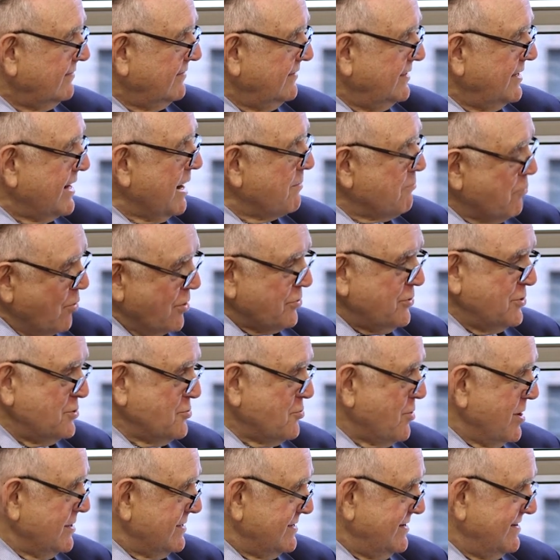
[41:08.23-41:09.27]
There's more than you
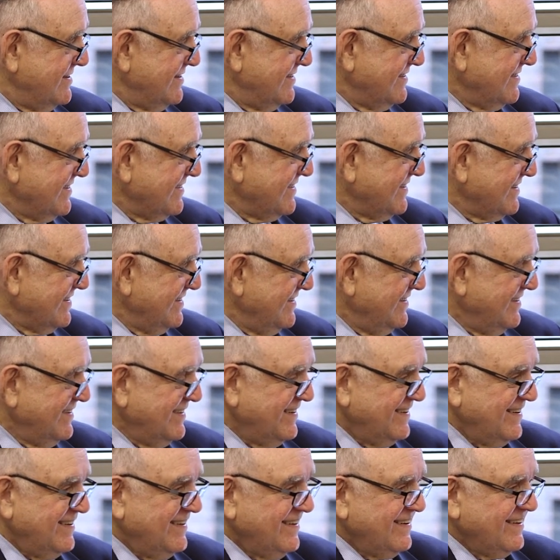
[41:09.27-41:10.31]
want to do. No, that's
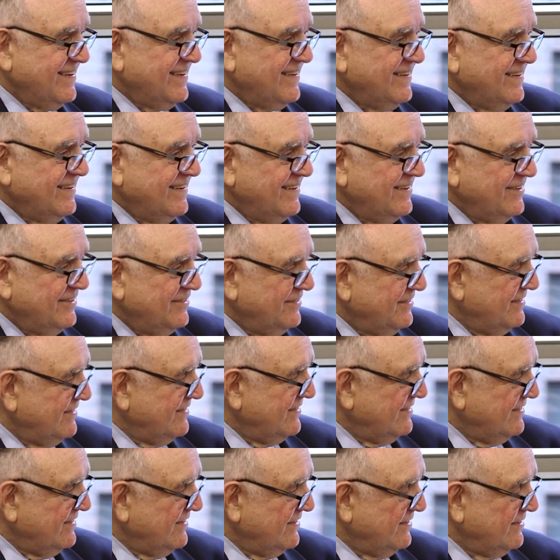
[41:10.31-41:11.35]

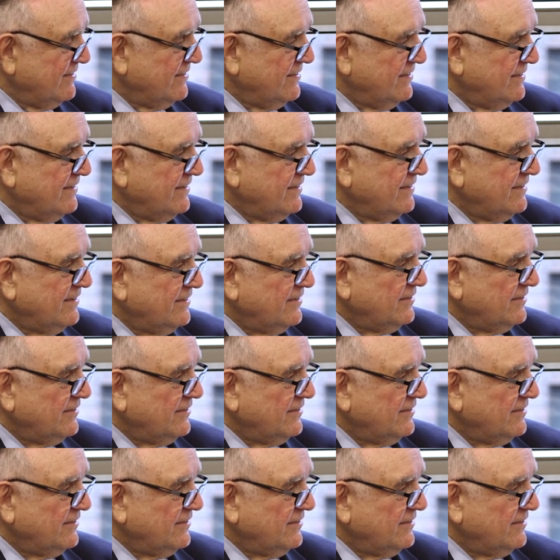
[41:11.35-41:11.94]
excellent, excellent.